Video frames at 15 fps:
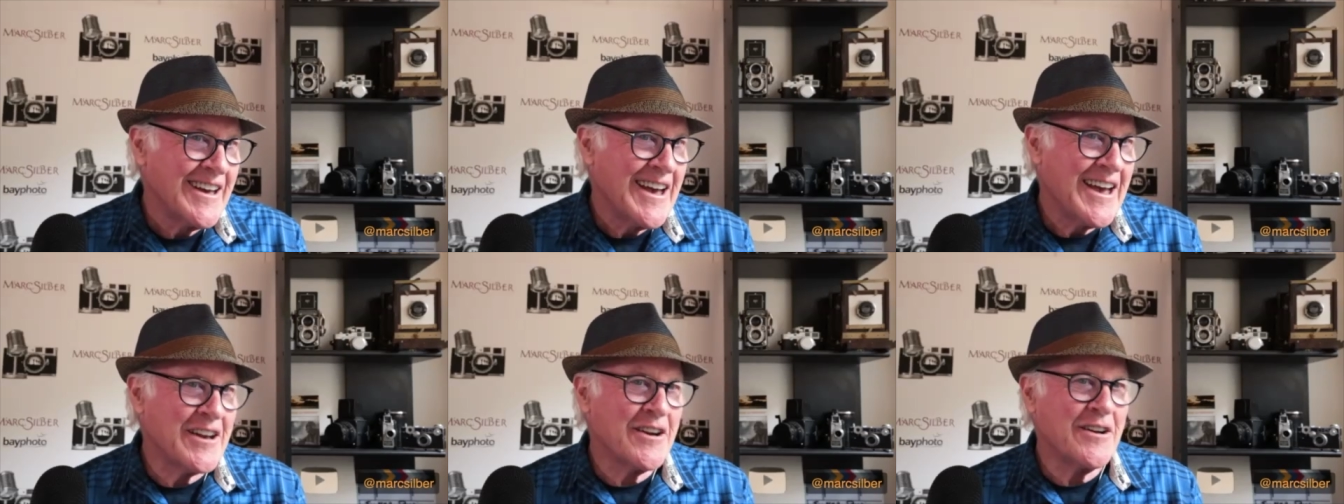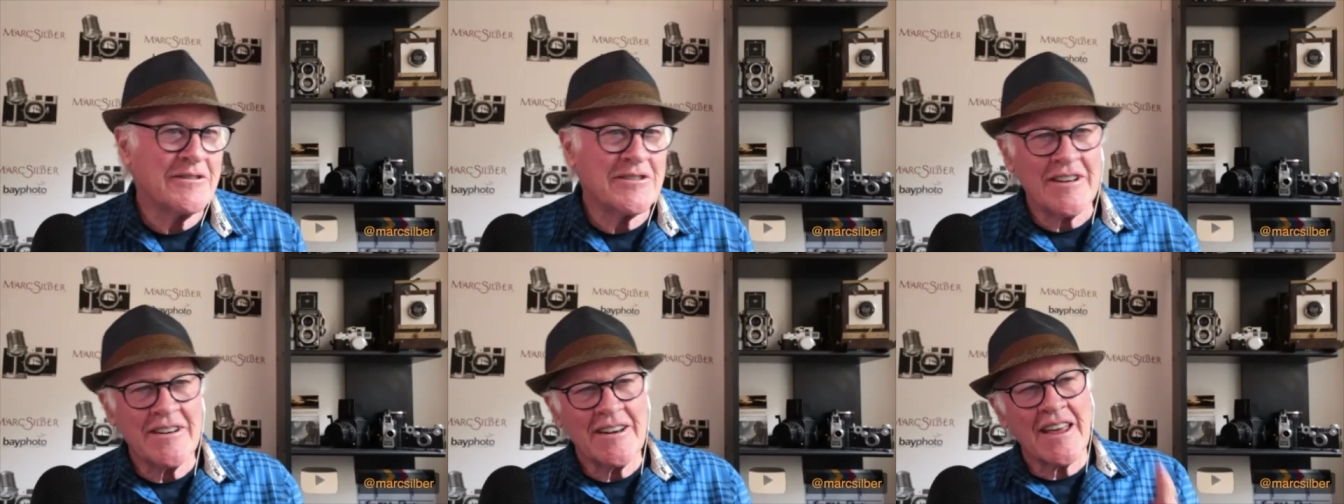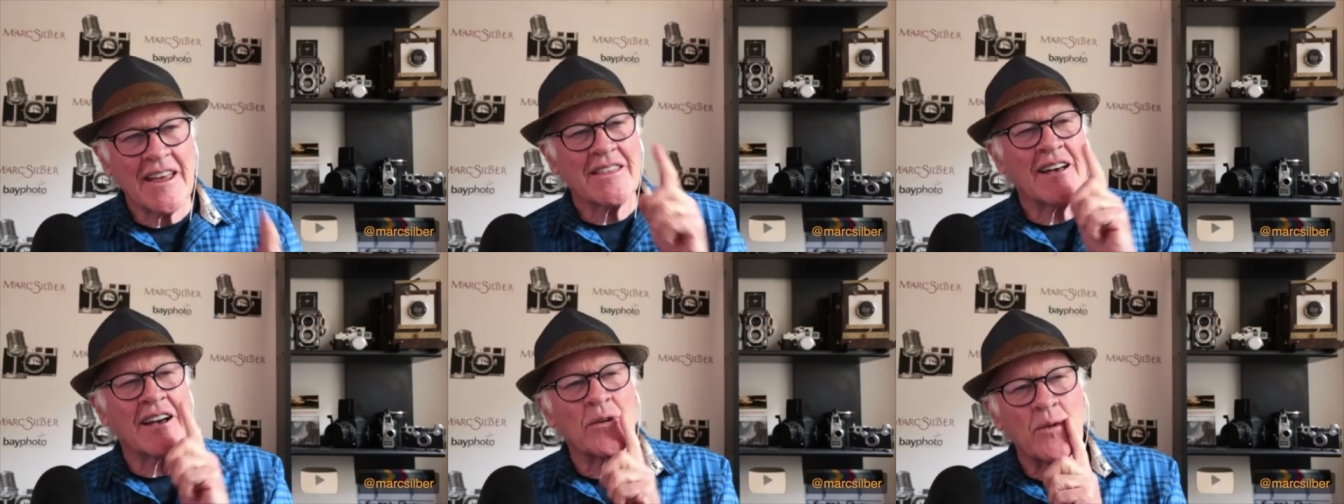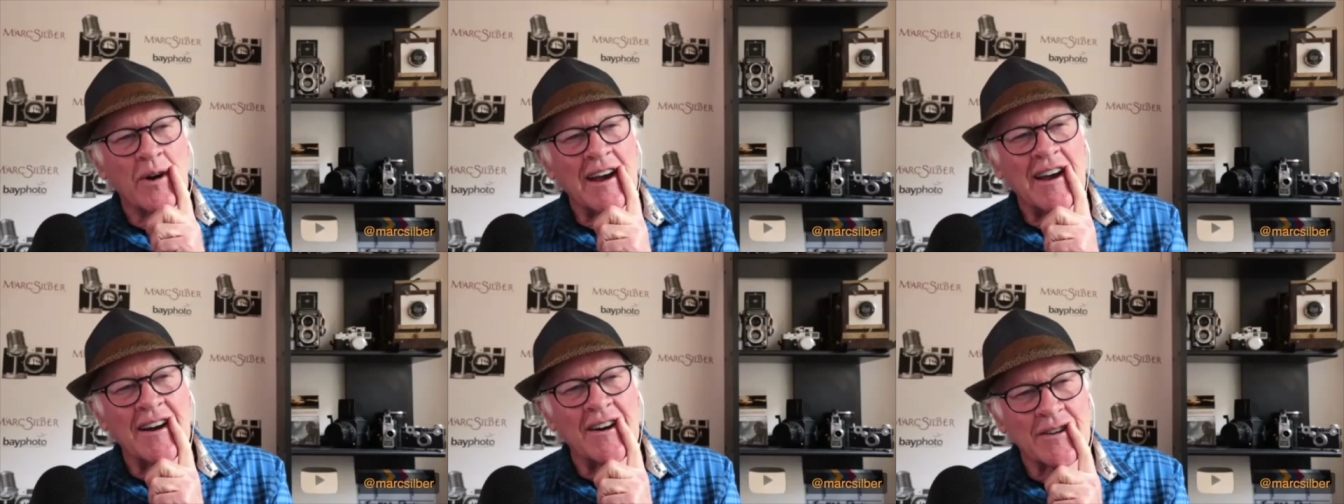and all of a sudden I thought,
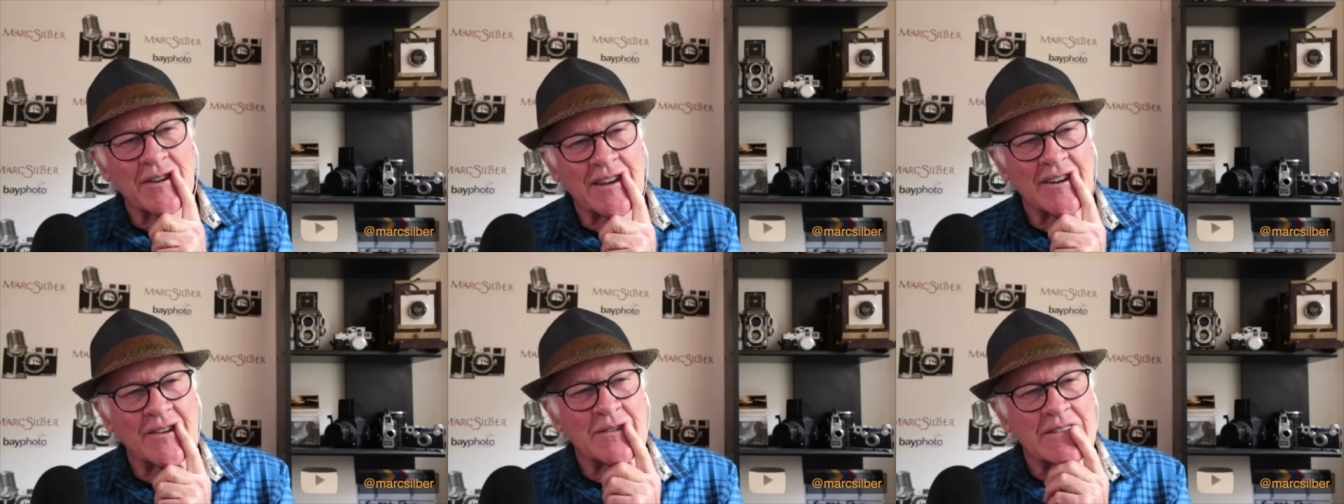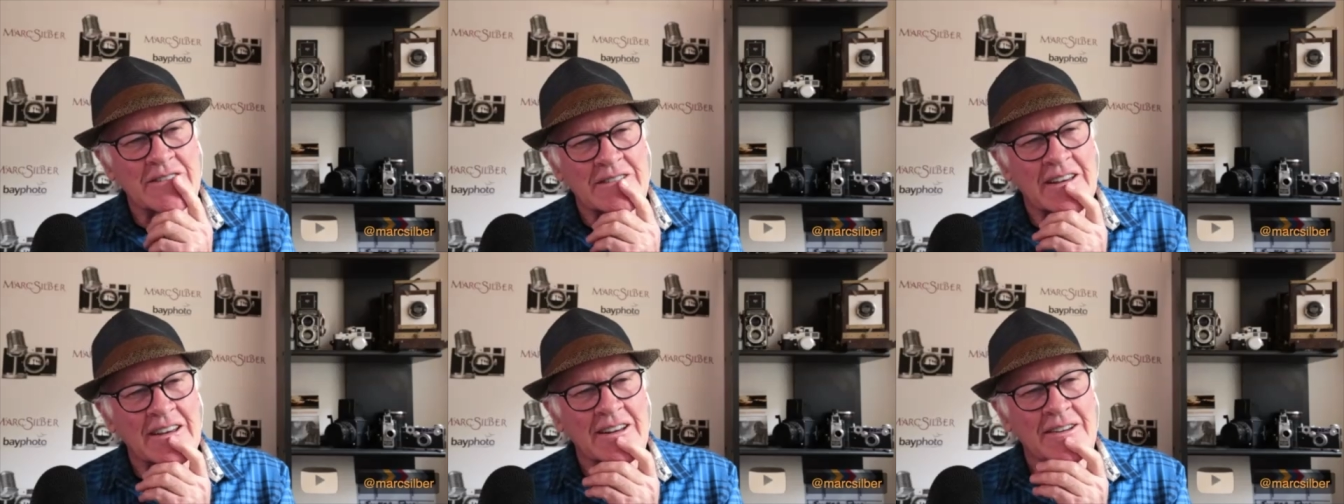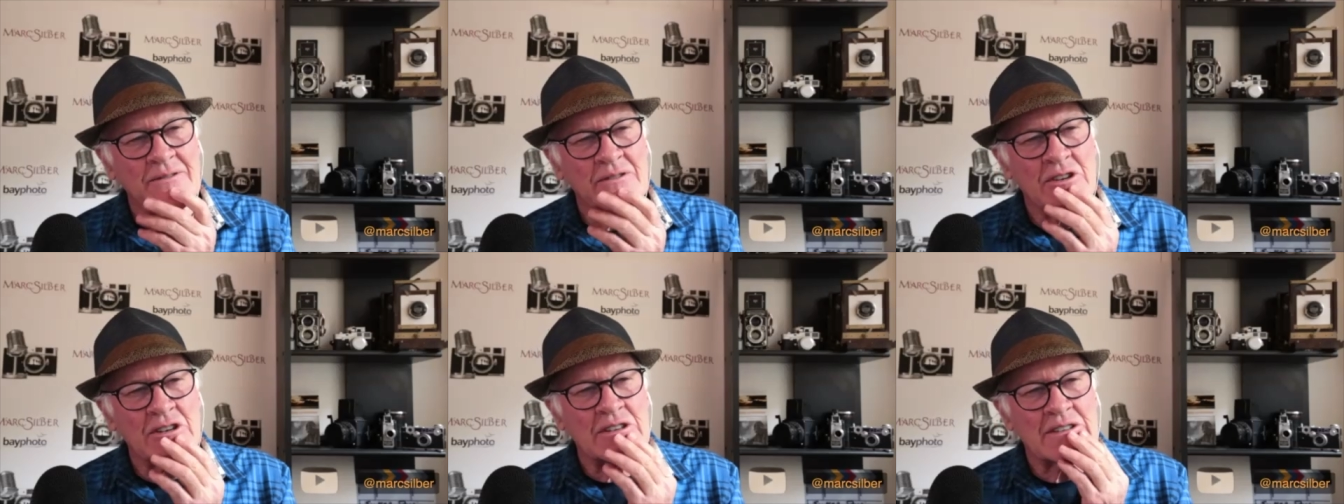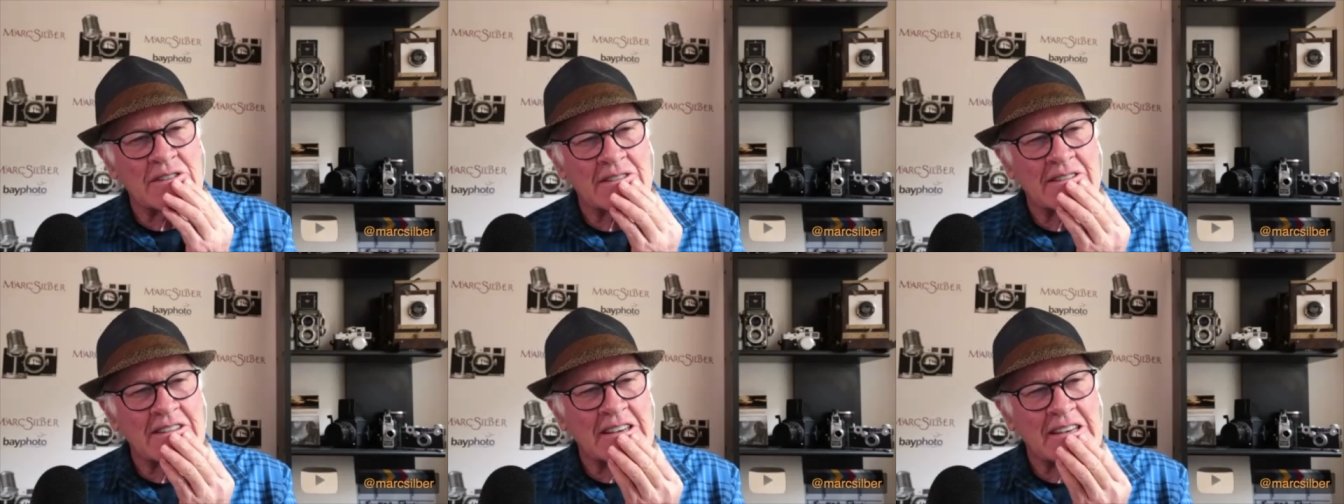wow, you know, instead of
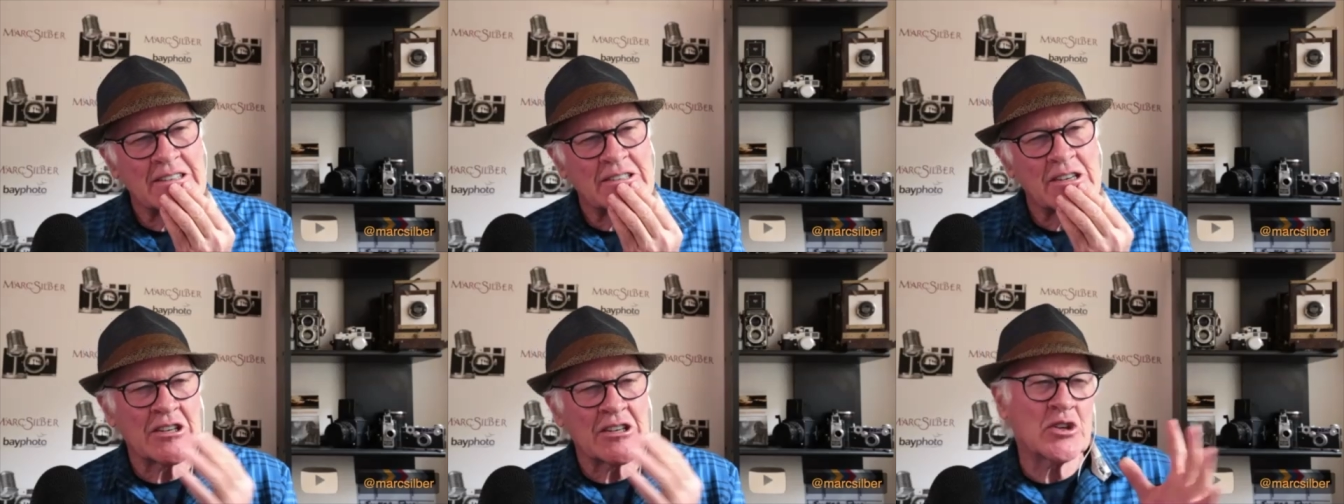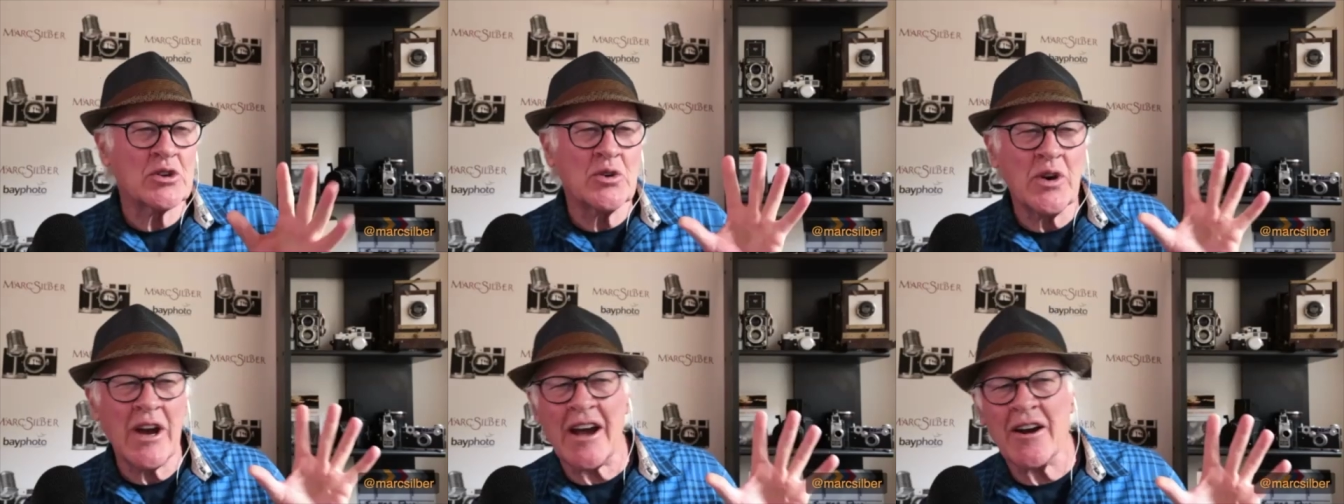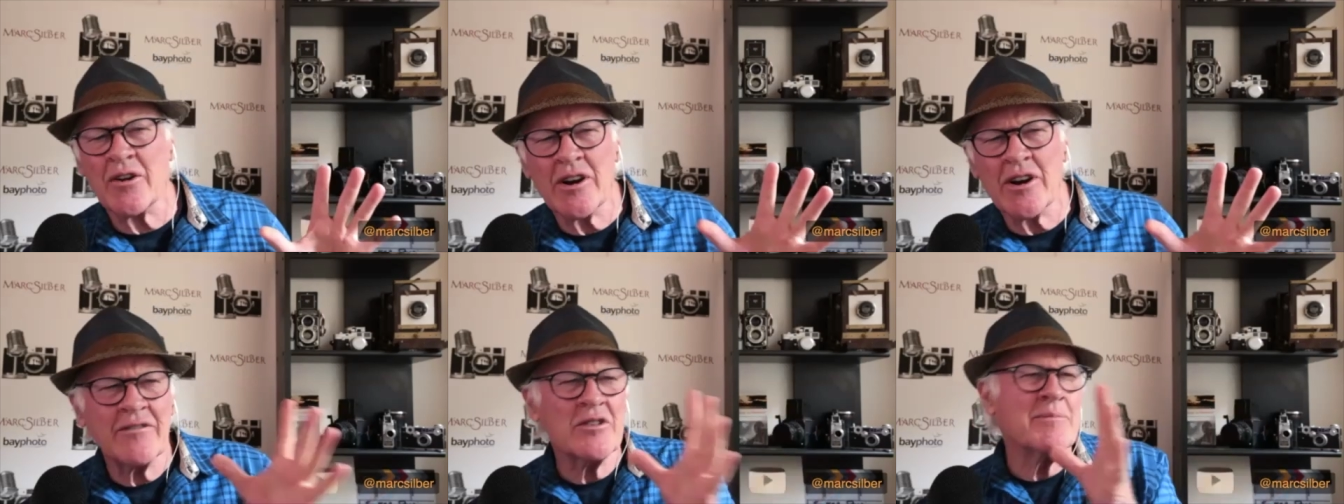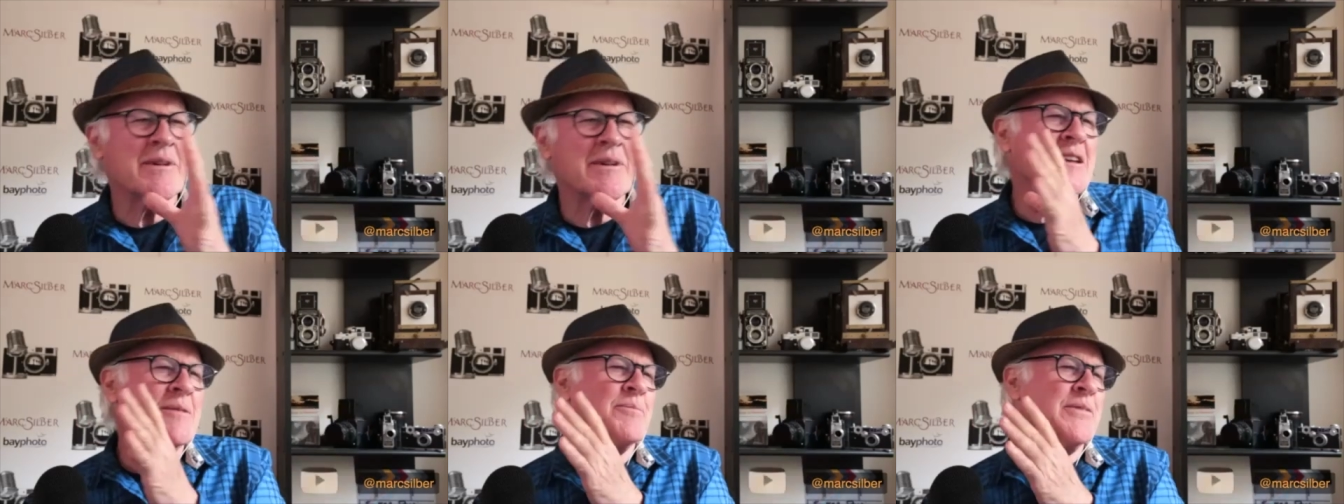just teaching to however
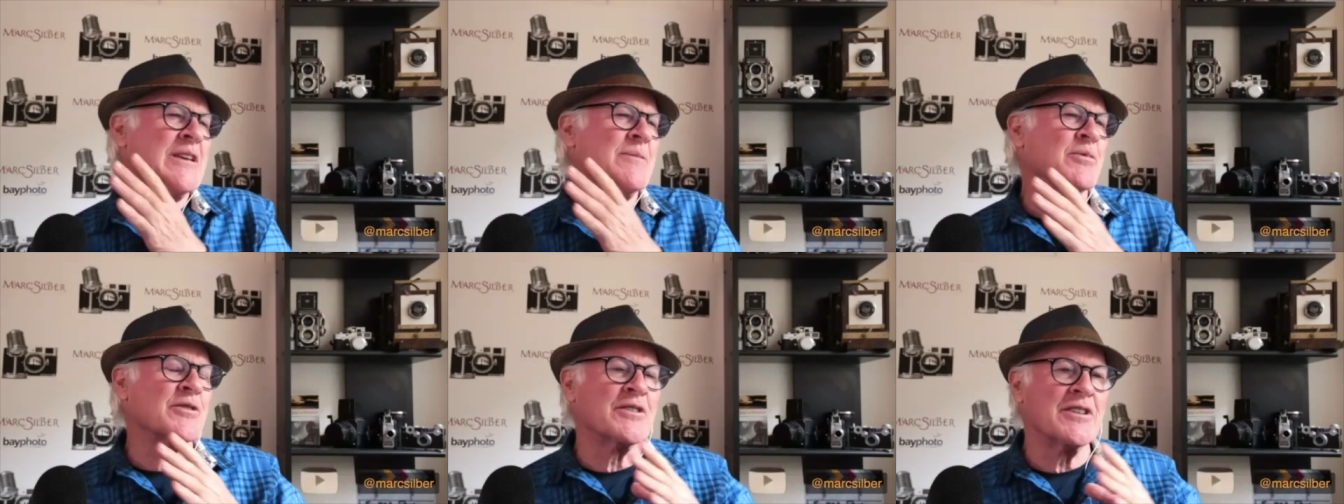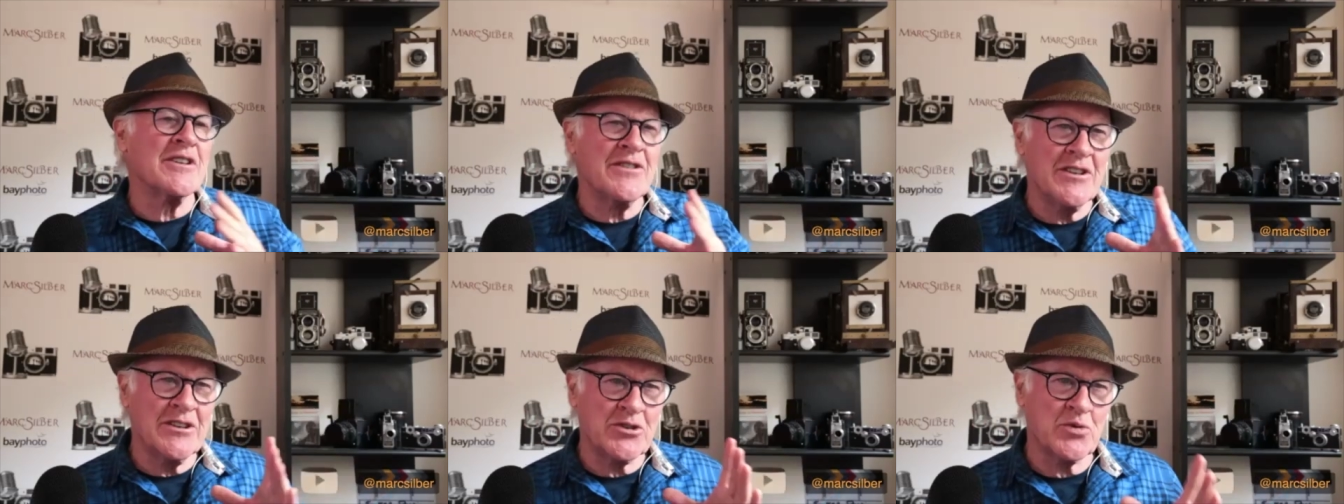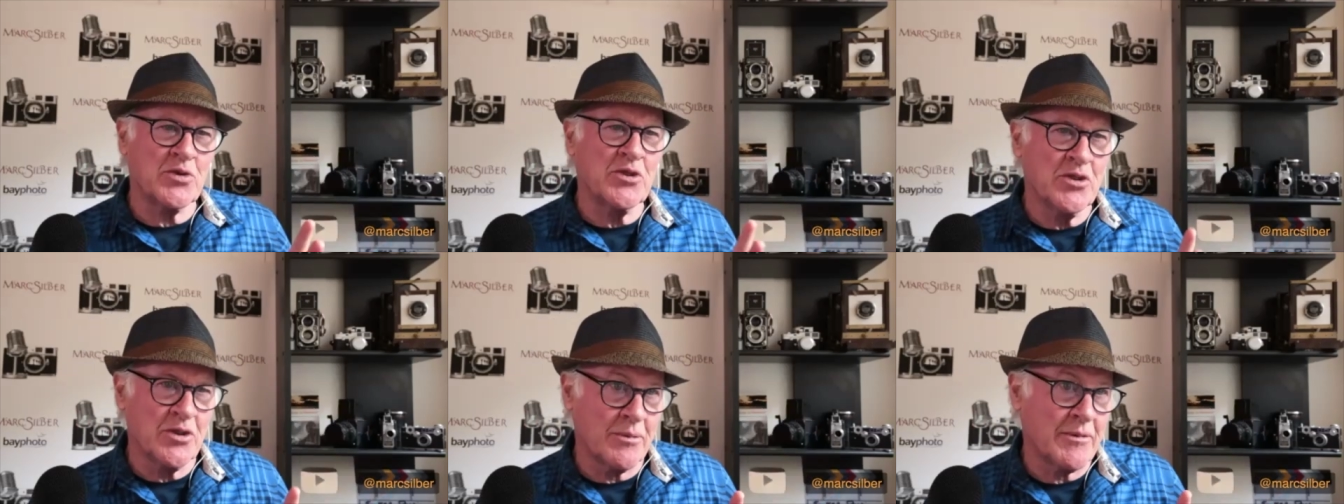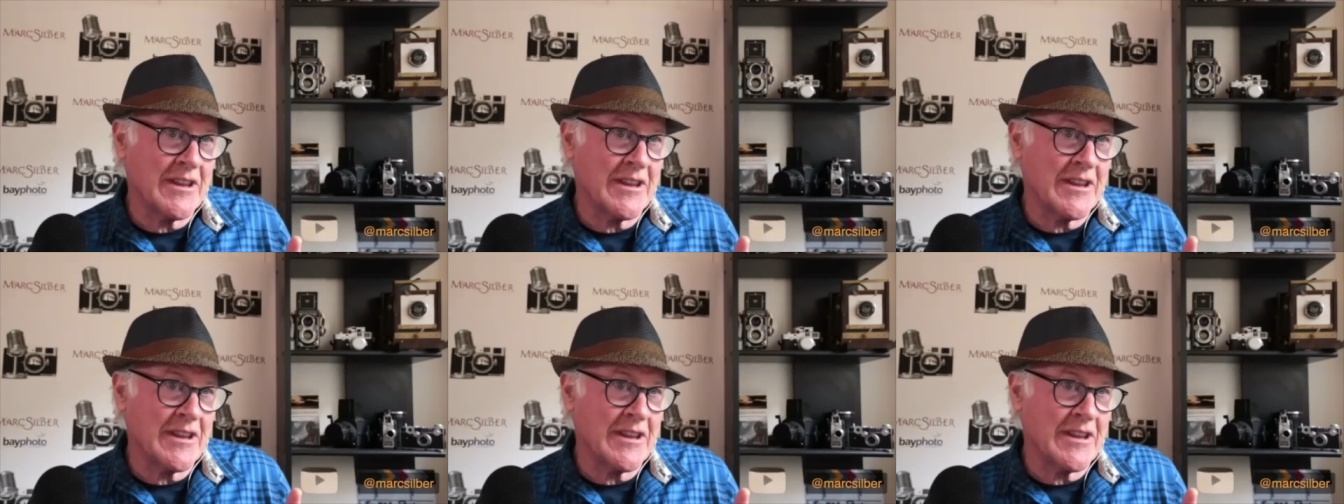many people are in this room,